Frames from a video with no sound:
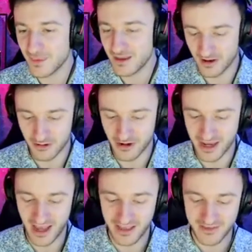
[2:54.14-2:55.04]
All
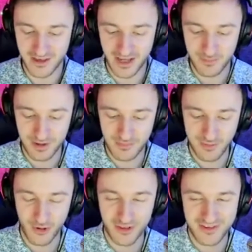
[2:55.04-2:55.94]
right, I see a couple of my
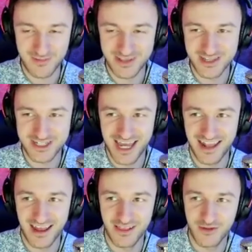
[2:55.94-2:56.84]
boys coming in the
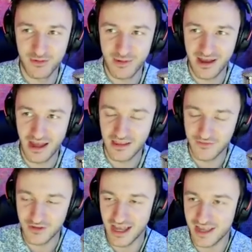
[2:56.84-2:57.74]
chat. I love you
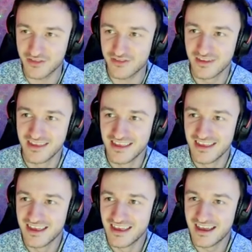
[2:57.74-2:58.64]
guys.
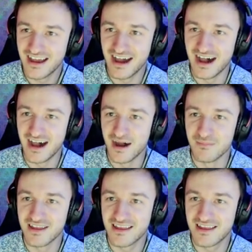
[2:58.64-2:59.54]

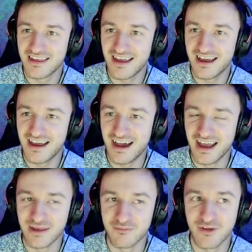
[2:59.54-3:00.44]

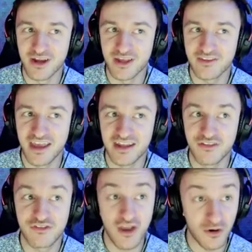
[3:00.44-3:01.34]
I am very excited.
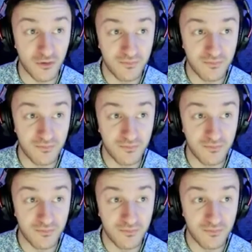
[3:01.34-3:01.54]
So,